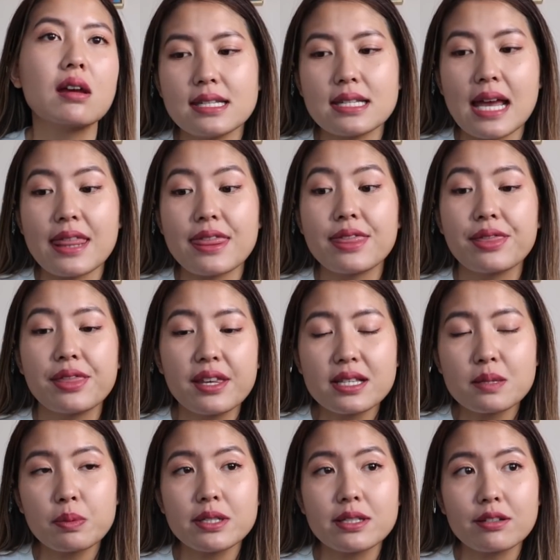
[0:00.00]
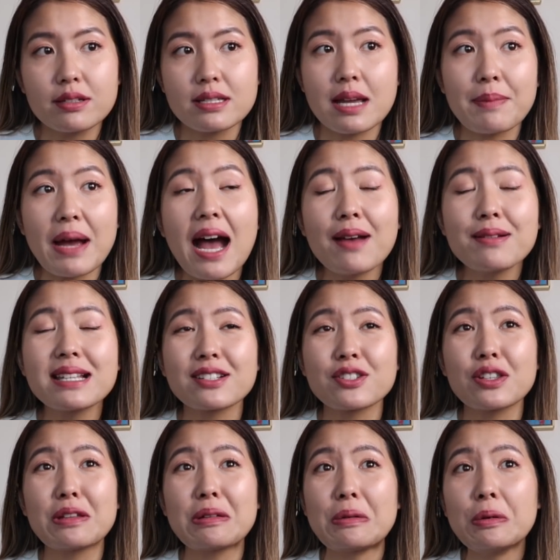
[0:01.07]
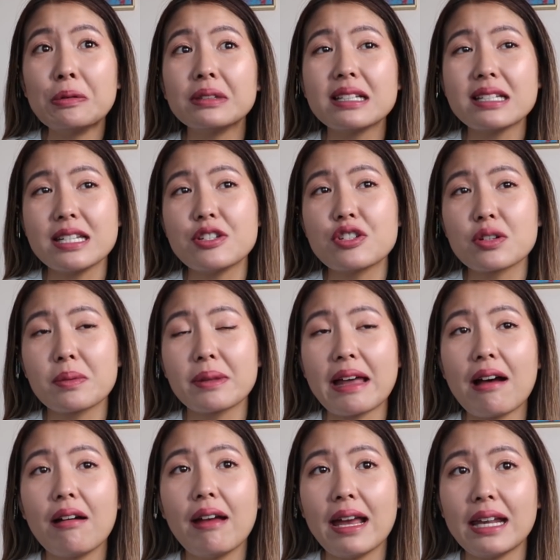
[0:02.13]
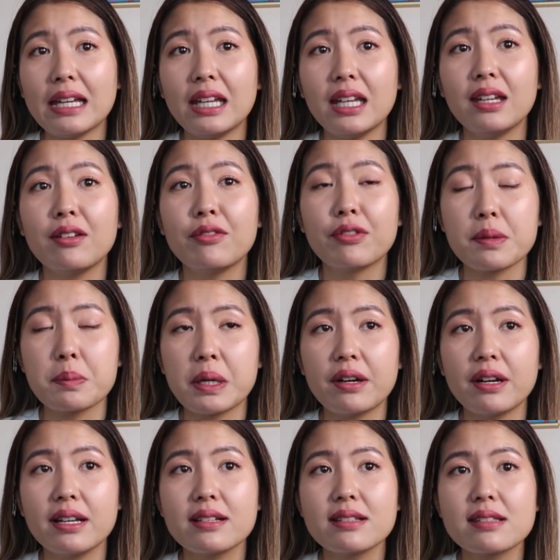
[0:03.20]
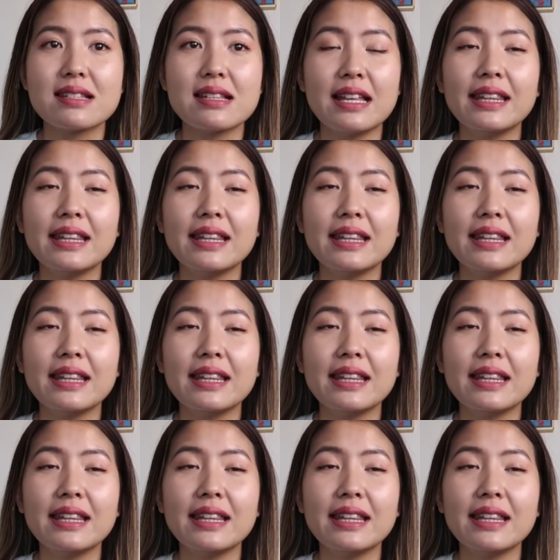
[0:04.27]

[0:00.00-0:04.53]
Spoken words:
And at this particular time, I was actually the only teacher without any free periods.